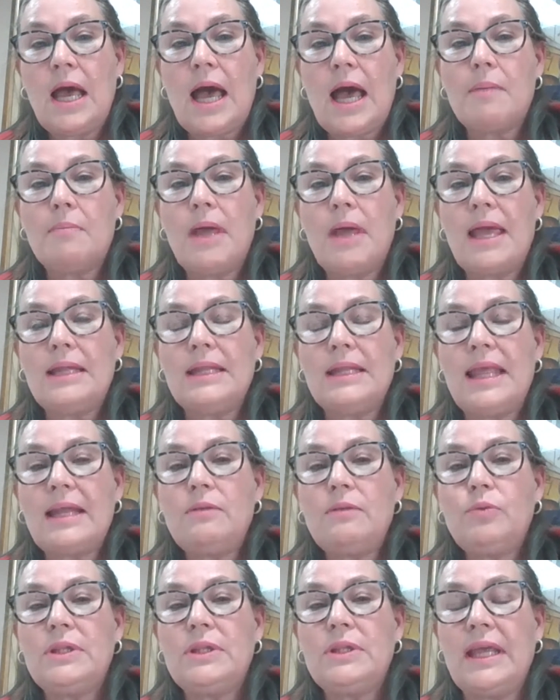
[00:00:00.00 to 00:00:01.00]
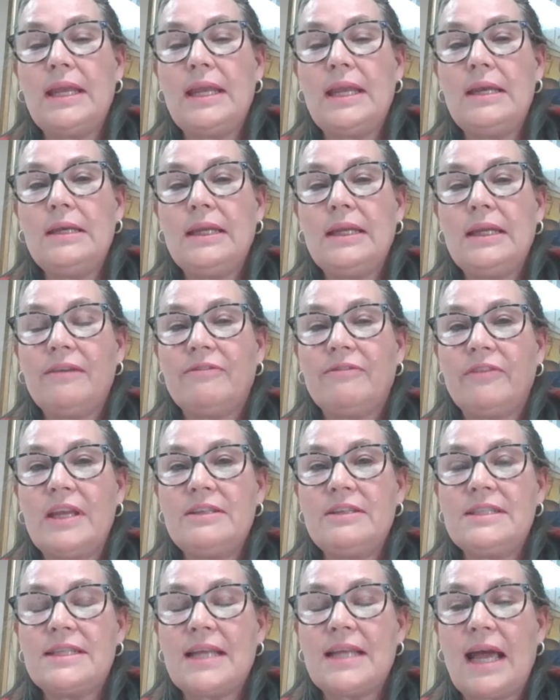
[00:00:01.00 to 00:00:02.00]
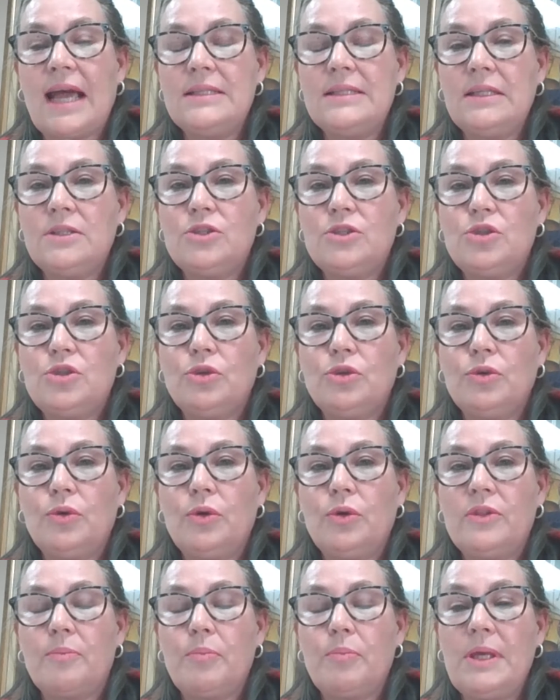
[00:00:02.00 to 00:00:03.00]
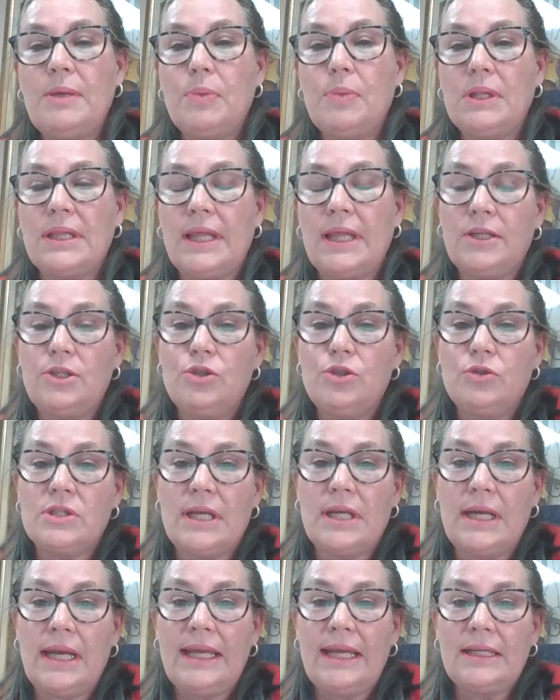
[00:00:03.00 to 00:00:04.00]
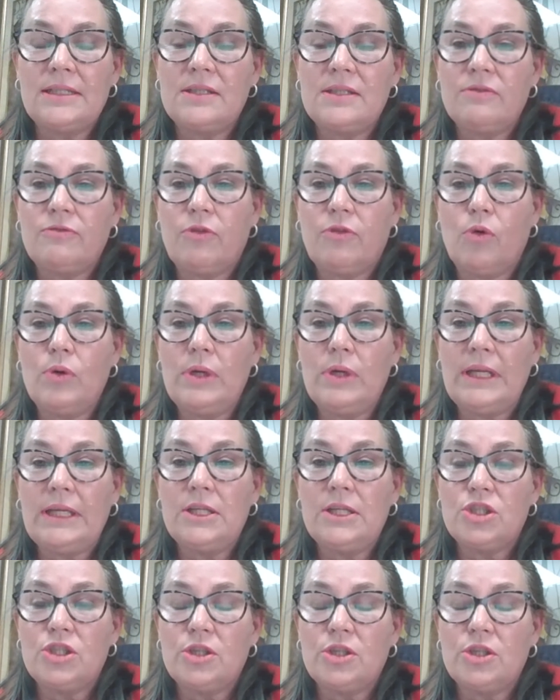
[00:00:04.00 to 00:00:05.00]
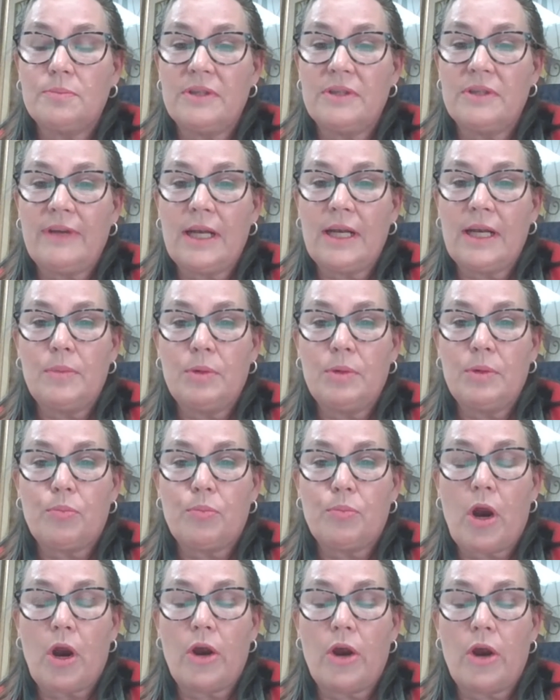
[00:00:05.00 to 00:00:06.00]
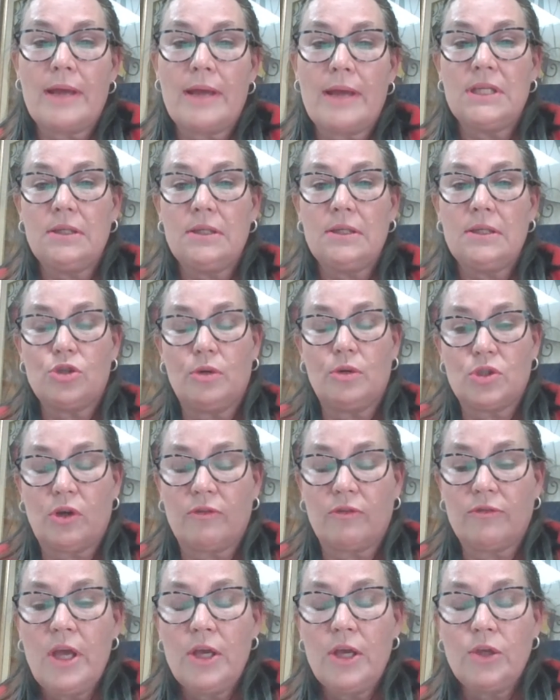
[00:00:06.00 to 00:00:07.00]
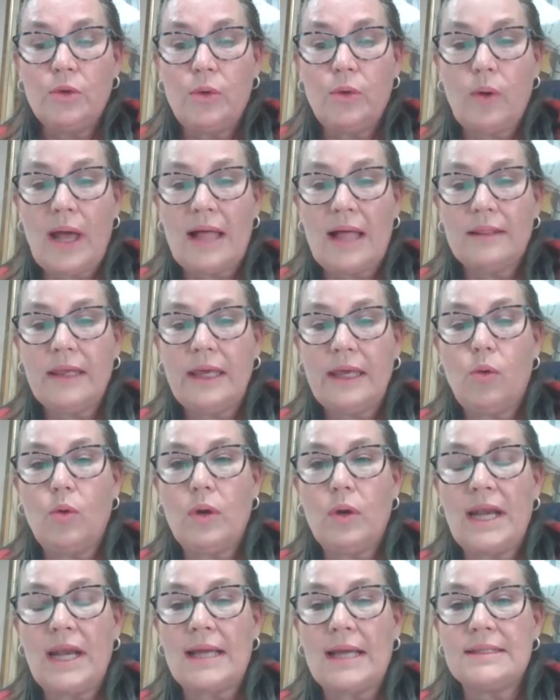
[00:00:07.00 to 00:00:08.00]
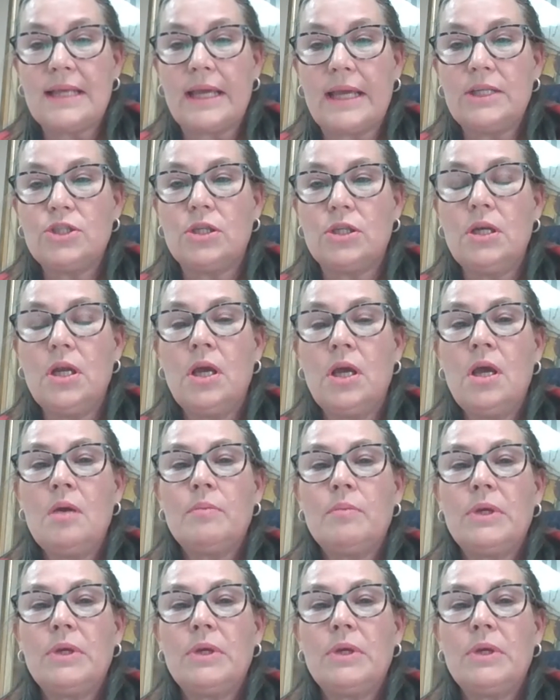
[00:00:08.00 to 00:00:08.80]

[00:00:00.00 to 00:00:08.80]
And that would then give insight into the people that you select for leadership development programs in terms of your healthcare organization.